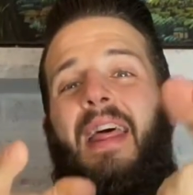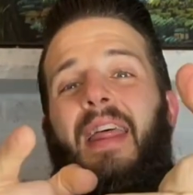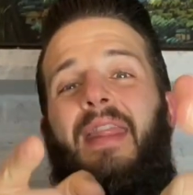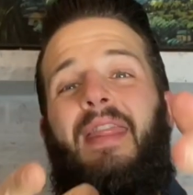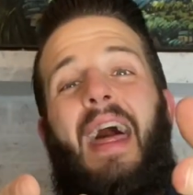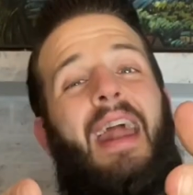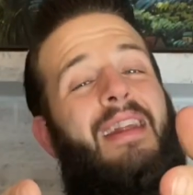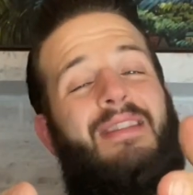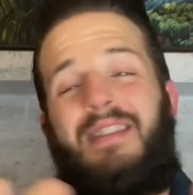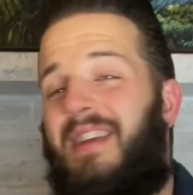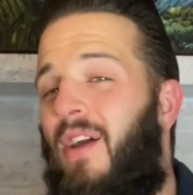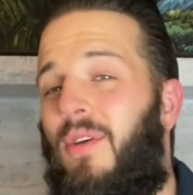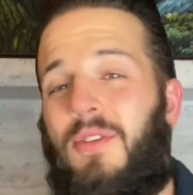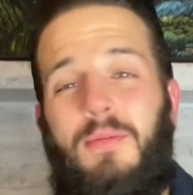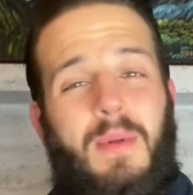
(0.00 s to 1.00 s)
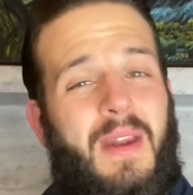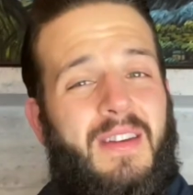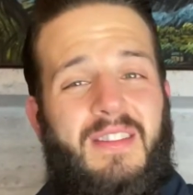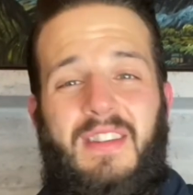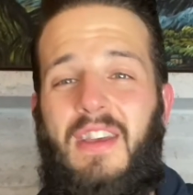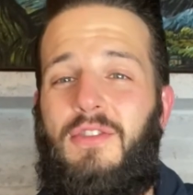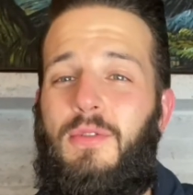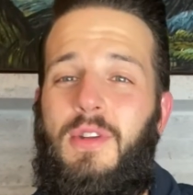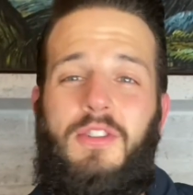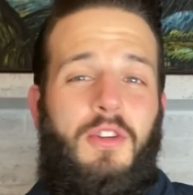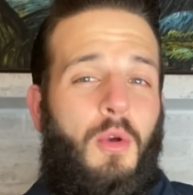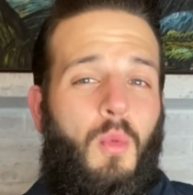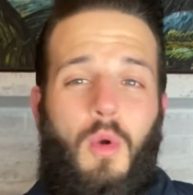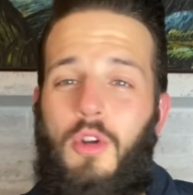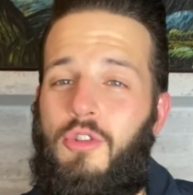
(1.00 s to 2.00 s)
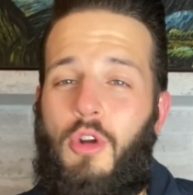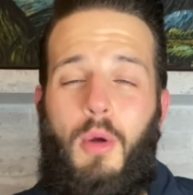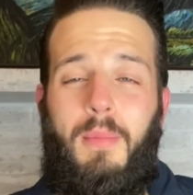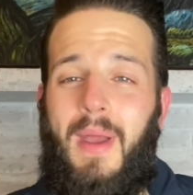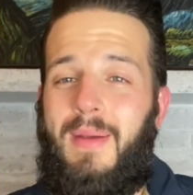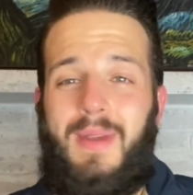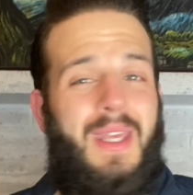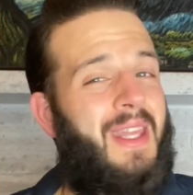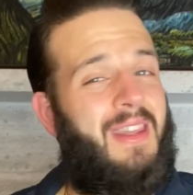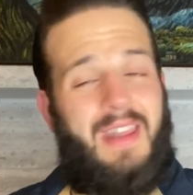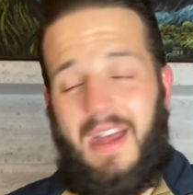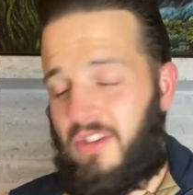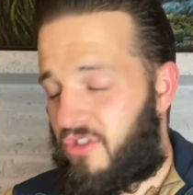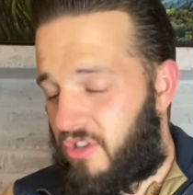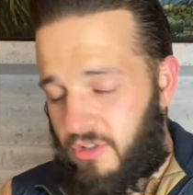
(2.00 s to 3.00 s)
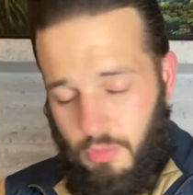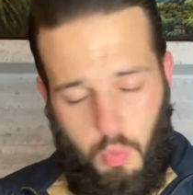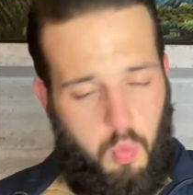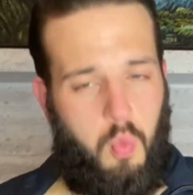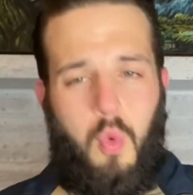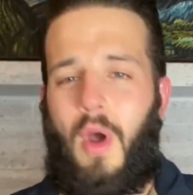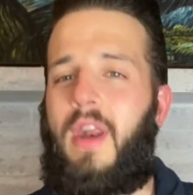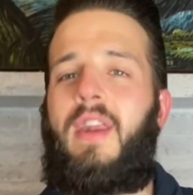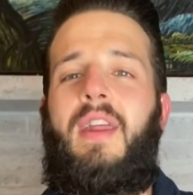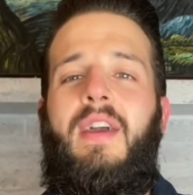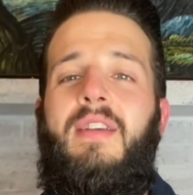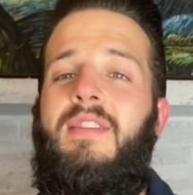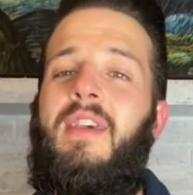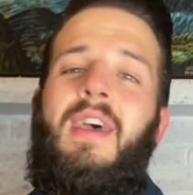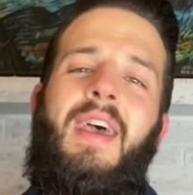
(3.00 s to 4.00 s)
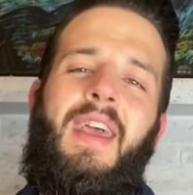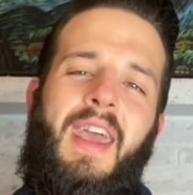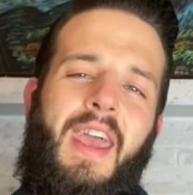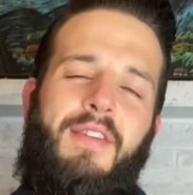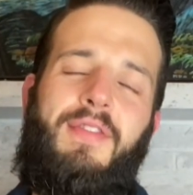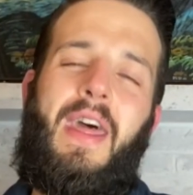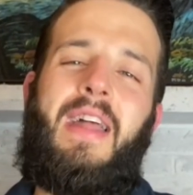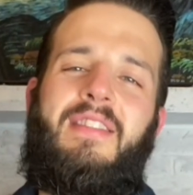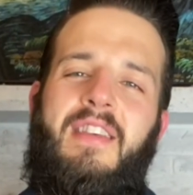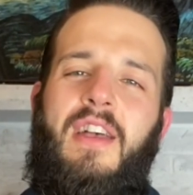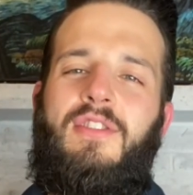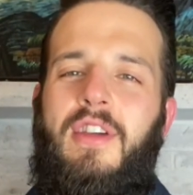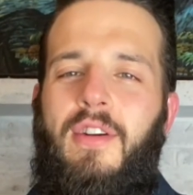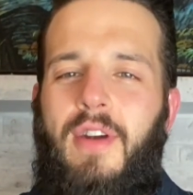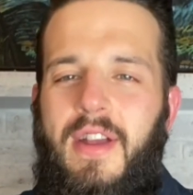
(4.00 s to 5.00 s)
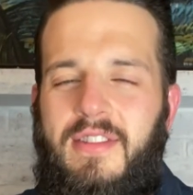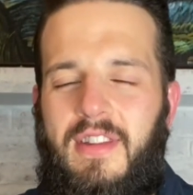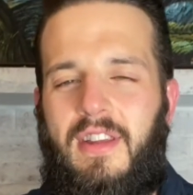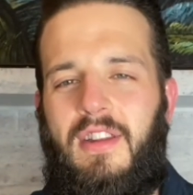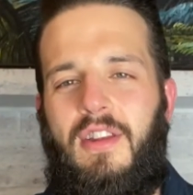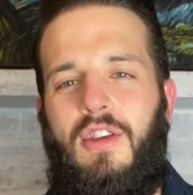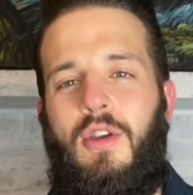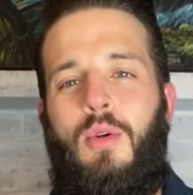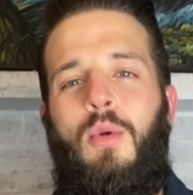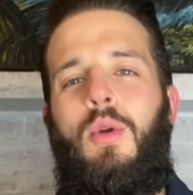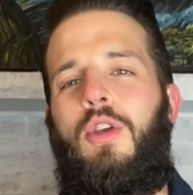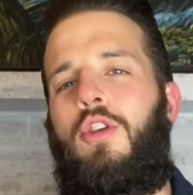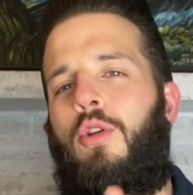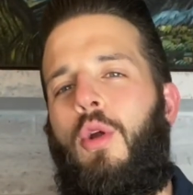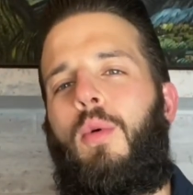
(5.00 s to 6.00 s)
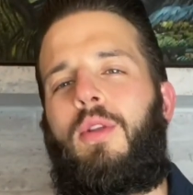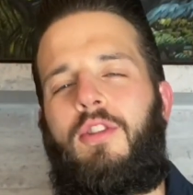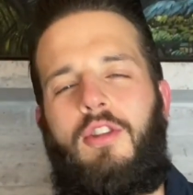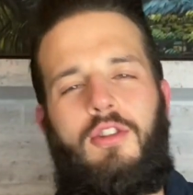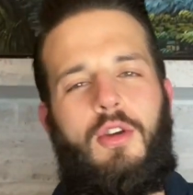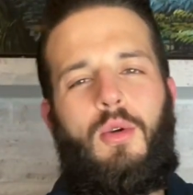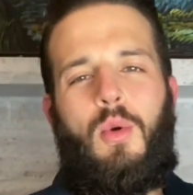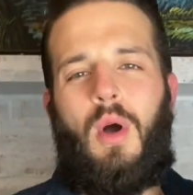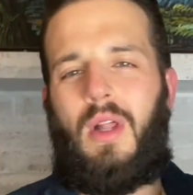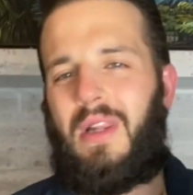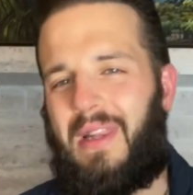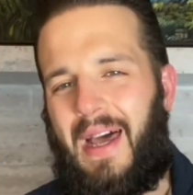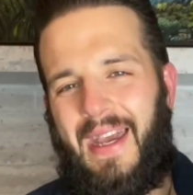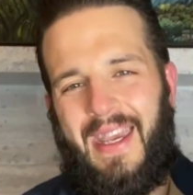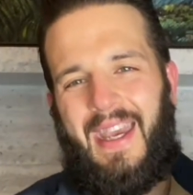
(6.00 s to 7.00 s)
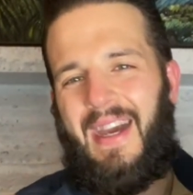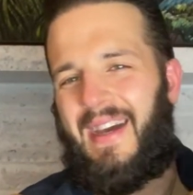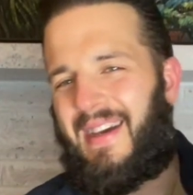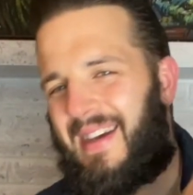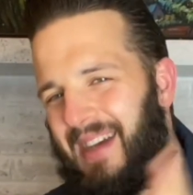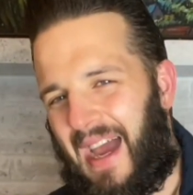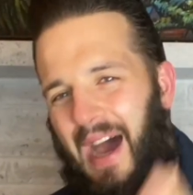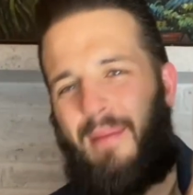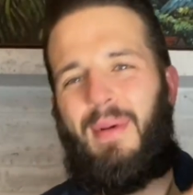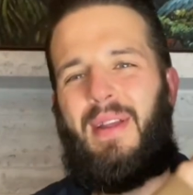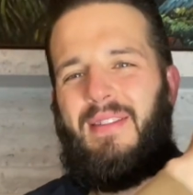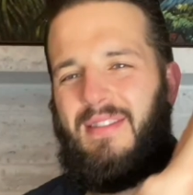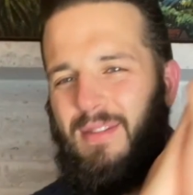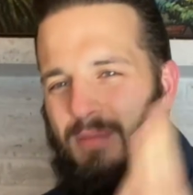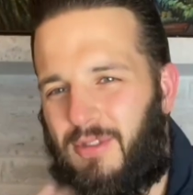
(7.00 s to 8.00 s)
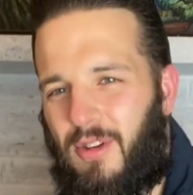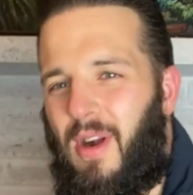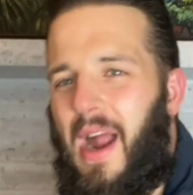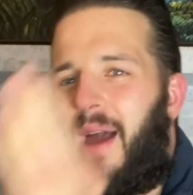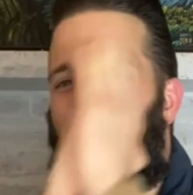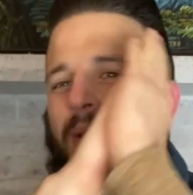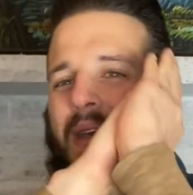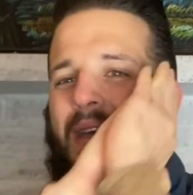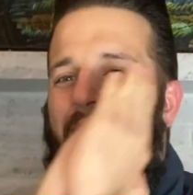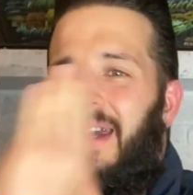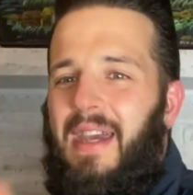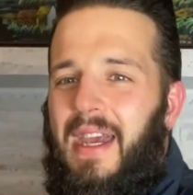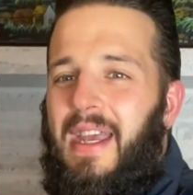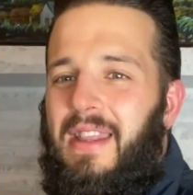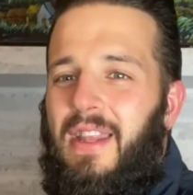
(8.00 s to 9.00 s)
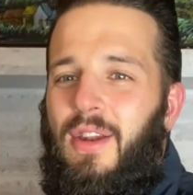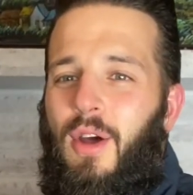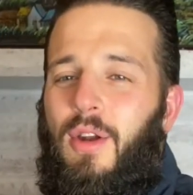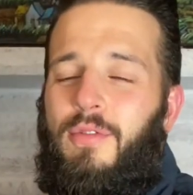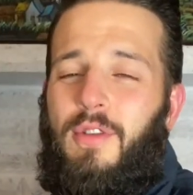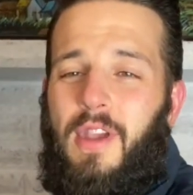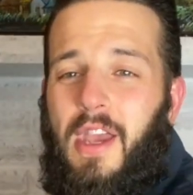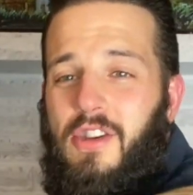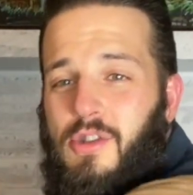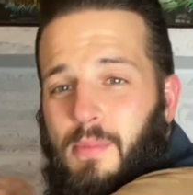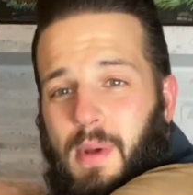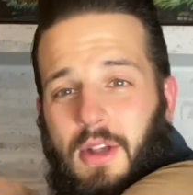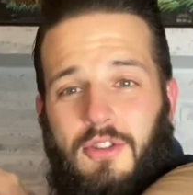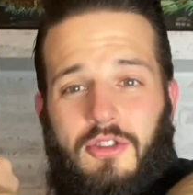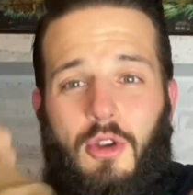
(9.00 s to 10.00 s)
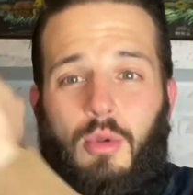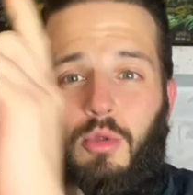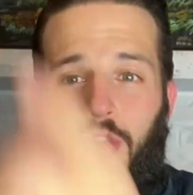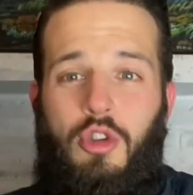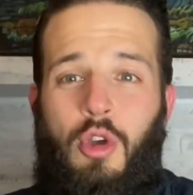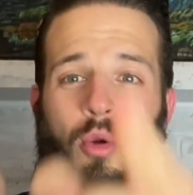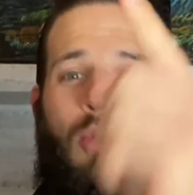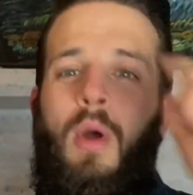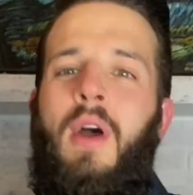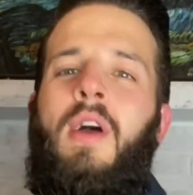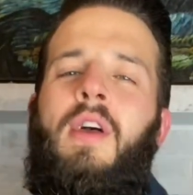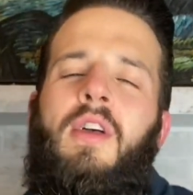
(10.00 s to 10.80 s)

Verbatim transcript: That is the ultimate accessory to your wardrobe, baby. That's just what it is. If that sounds interesting to you, you know what to do. Like, comment, subscribe, hit the notification bell so you